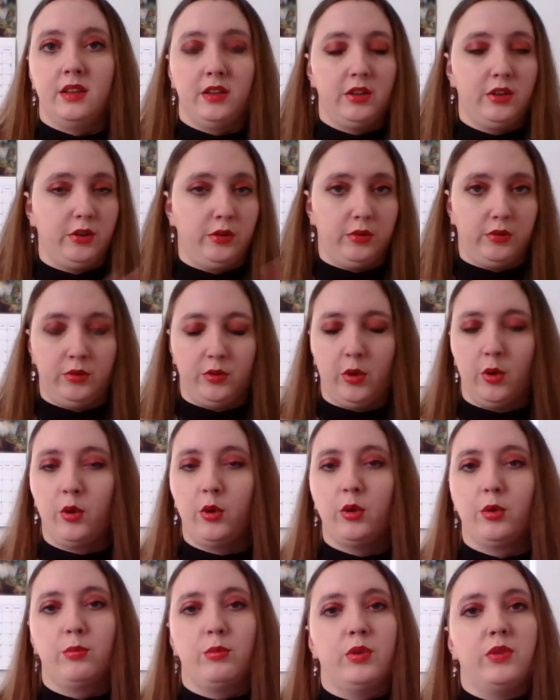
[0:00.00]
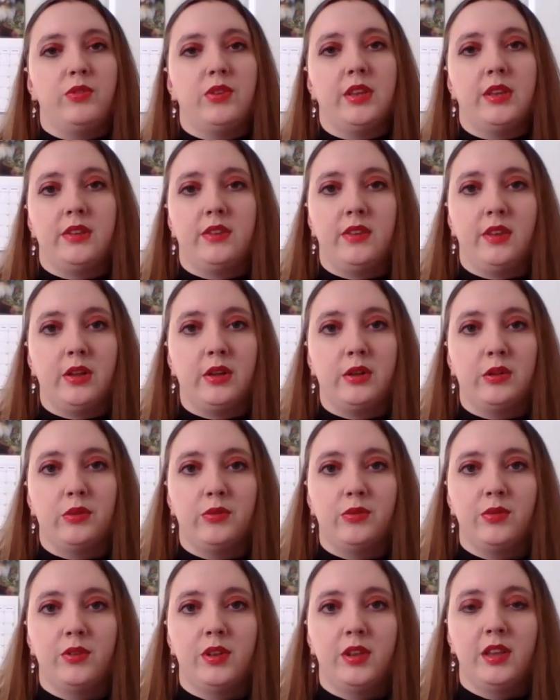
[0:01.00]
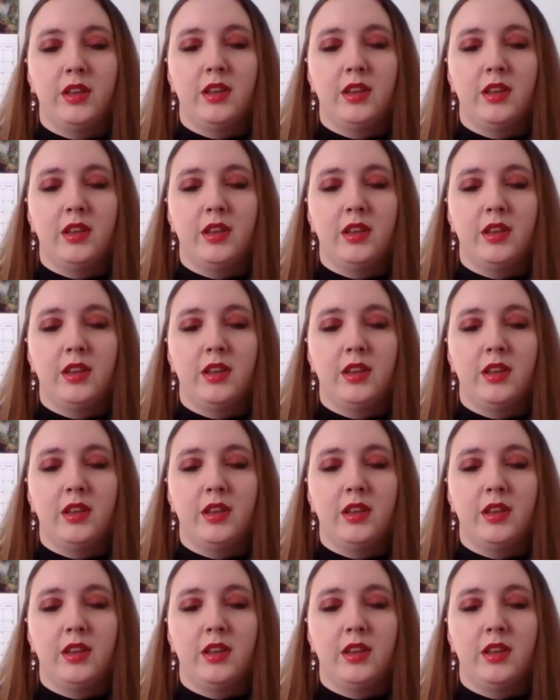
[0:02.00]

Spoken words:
the whole movie itself.